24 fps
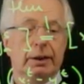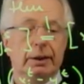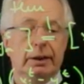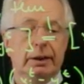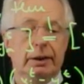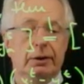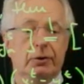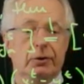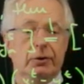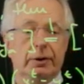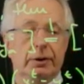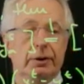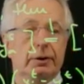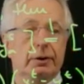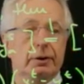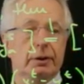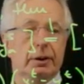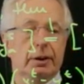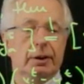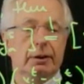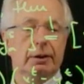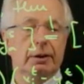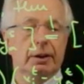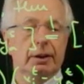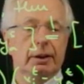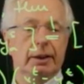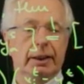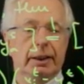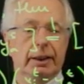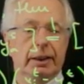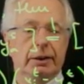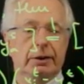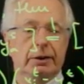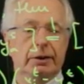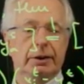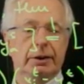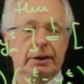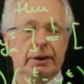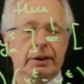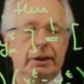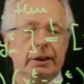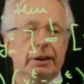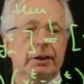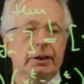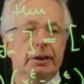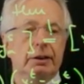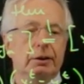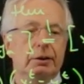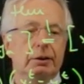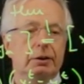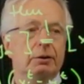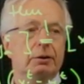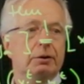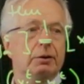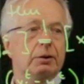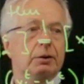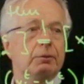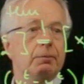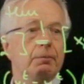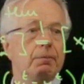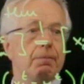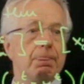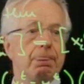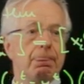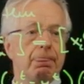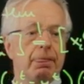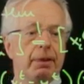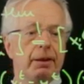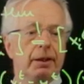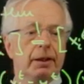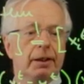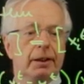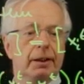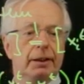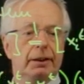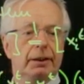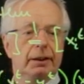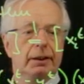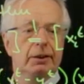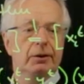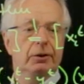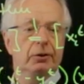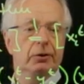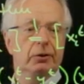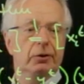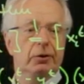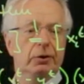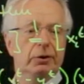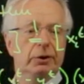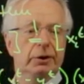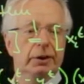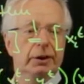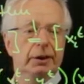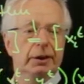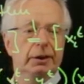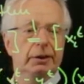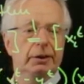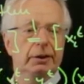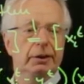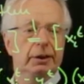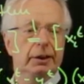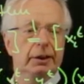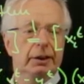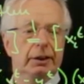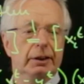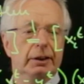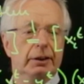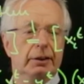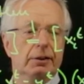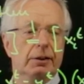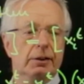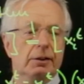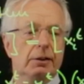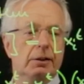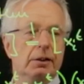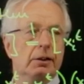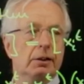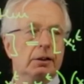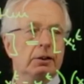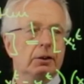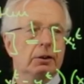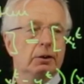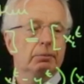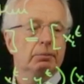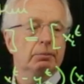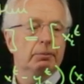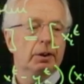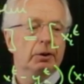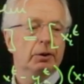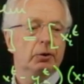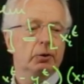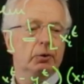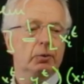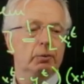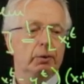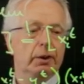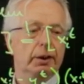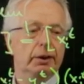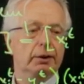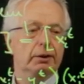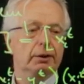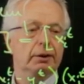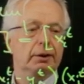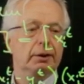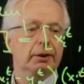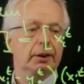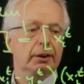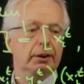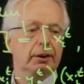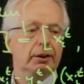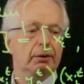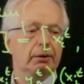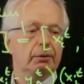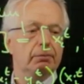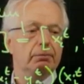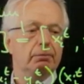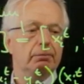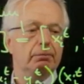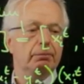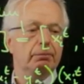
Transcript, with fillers: x l t, x j t minus y t a